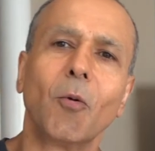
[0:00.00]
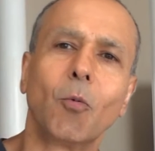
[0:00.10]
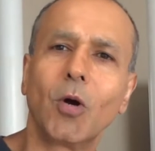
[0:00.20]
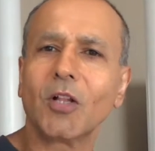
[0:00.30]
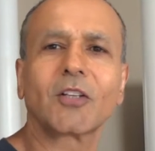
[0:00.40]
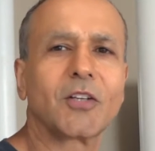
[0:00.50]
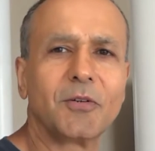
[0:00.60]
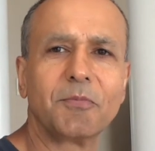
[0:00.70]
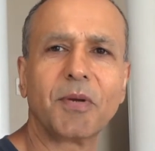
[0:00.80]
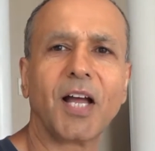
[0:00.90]

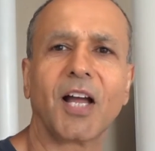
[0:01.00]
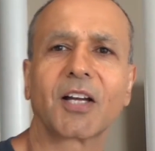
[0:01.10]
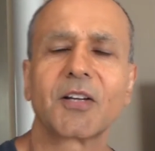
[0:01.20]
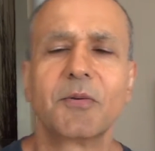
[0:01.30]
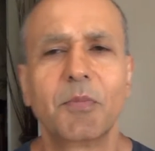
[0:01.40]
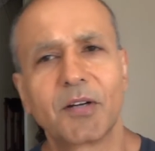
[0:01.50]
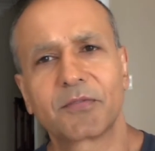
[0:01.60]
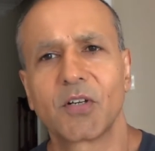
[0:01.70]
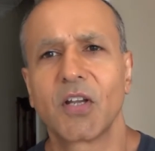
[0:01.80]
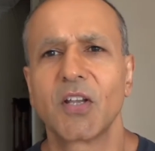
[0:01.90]
Welcome back, my
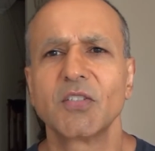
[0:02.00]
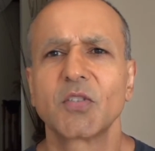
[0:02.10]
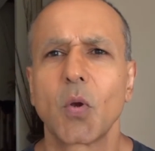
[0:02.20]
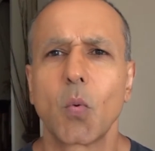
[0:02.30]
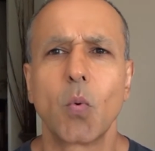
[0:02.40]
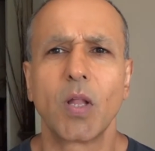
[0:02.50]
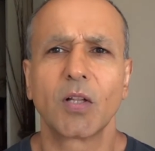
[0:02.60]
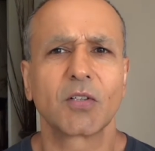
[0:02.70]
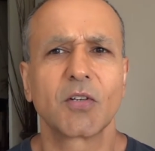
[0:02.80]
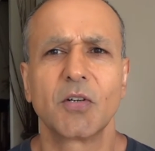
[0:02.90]
friends.
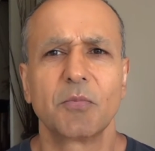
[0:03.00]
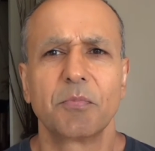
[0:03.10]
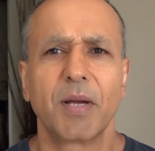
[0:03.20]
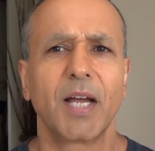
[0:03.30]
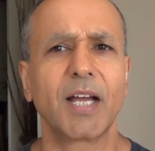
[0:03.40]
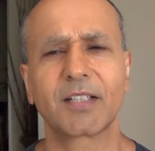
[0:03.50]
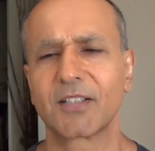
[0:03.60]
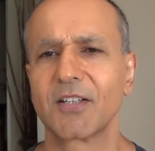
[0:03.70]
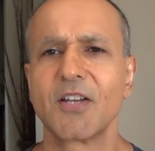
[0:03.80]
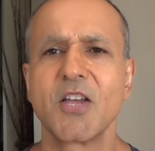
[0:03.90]
Welcome back
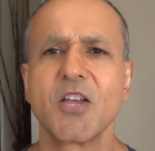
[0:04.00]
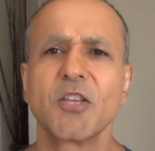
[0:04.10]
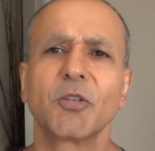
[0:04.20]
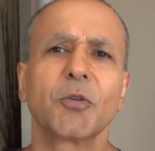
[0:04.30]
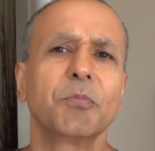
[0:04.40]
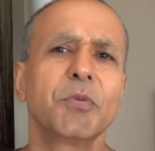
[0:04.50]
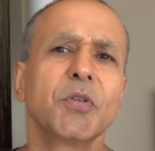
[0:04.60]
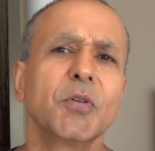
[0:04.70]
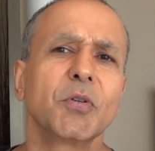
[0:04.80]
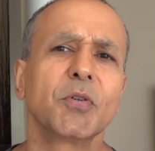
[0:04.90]
to
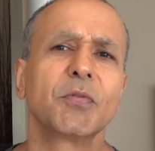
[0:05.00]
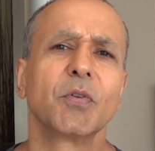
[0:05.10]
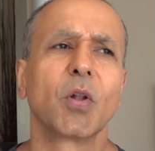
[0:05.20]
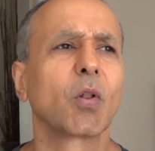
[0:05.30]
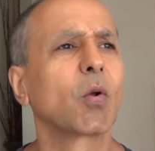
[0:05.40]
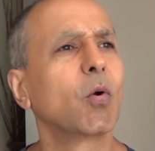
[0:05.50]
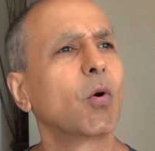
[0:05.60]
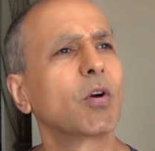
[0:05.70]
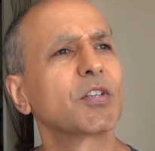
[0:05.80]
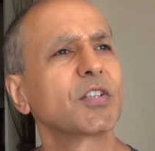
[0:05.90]
beautiful,
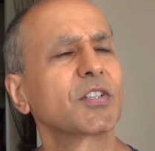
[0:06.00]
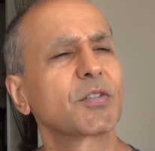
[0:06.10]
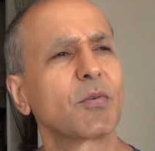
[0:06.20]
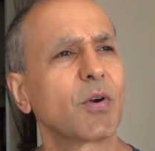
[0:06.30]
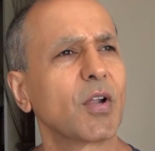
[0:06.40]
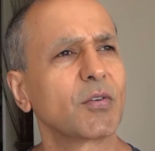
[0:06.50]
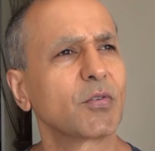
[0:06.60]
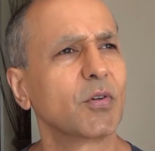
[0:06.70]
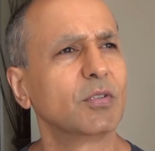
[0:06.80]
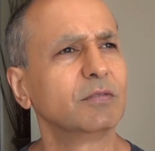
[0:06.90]
gorgeous
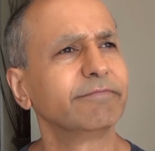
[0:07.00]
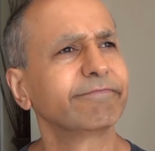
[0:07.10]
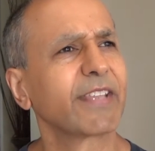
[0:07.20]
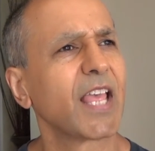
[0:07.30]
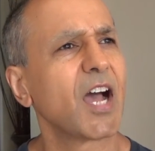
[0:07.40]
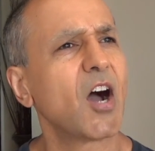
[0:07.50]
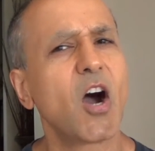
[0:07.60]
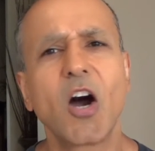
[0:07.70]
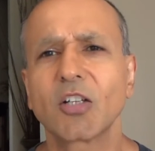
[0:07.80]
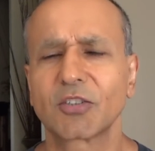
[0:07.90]
Toronto.
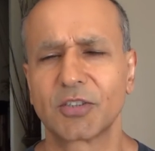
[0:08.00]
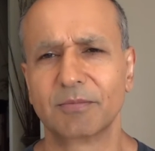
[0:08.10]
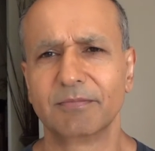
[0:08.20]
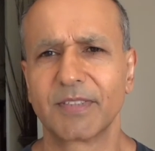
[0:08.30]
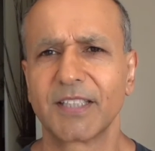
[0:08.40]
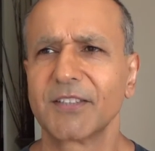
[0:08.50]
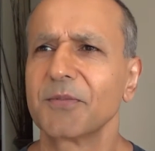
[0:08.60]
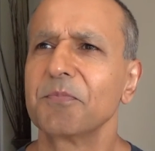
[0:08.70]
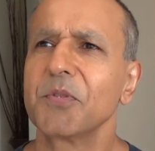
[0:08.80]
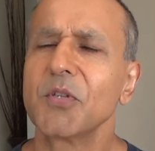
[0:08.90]
Awesome. It's
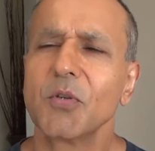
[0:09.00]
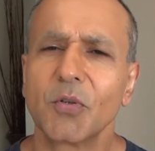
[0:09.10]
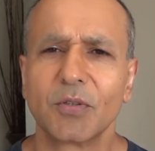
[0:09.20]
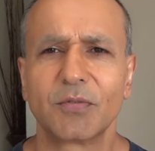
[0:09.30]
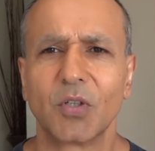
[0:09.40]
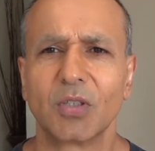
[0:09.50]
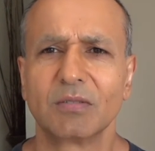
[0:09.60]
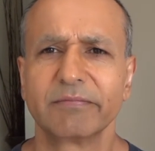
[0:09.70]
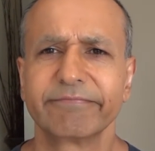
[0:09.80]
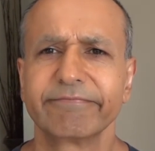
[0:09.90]
beautiful.
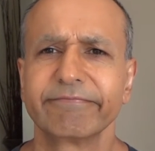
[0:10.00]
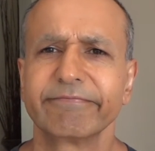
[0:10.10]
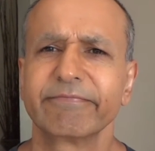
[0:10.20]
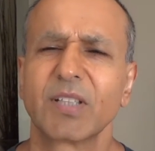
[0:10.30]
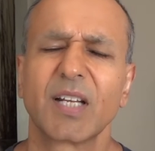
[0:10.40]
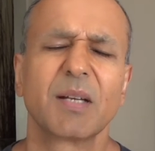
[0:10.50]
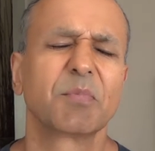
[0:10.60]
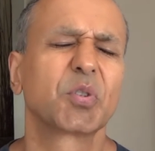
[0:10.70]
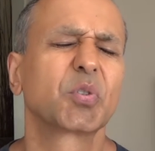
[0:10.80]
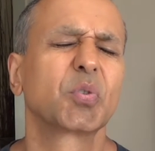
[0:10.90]
But I'm
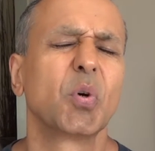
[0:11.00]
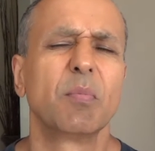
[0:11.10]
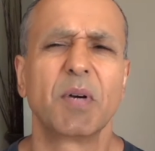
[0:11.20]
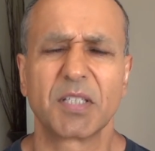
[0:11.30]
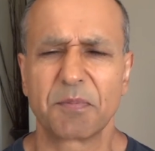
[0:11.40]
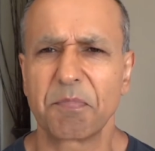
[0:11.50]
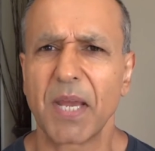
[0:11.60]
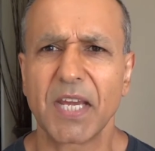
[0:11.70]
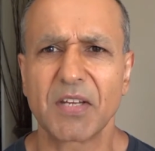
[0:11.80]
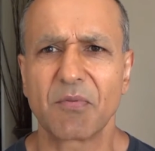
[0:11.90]
so much
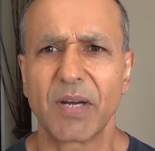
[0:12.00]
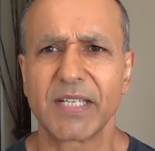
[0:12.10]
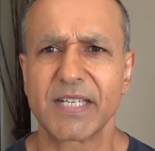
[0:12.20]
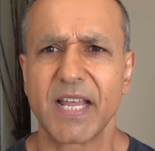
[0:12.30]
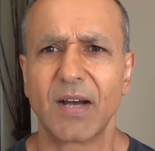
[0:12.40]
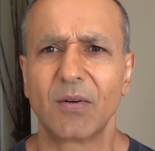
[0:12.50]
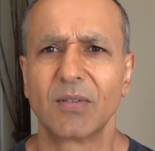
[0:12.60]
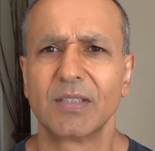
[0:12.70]
pain right now.